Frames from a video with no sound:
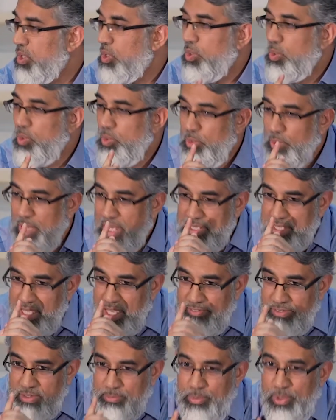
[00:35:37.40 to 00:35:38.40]
Always
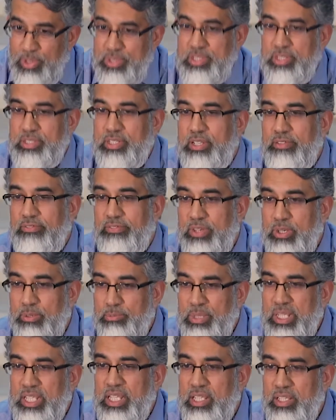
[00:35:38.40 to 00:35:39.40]
have a positive
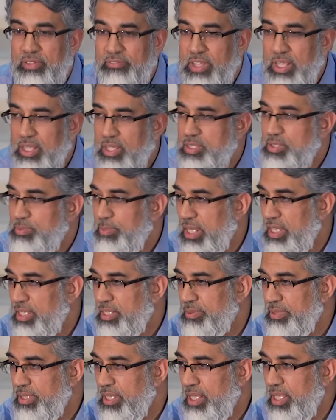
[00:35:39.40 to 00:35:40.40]
opinion of Allah
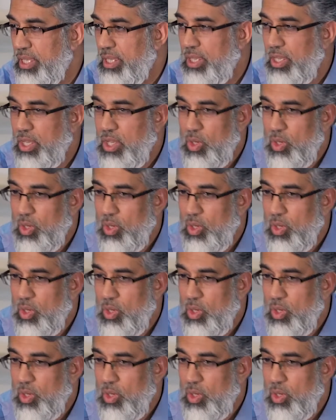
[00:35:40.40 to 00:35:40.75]
subhanahu wa ta'ala.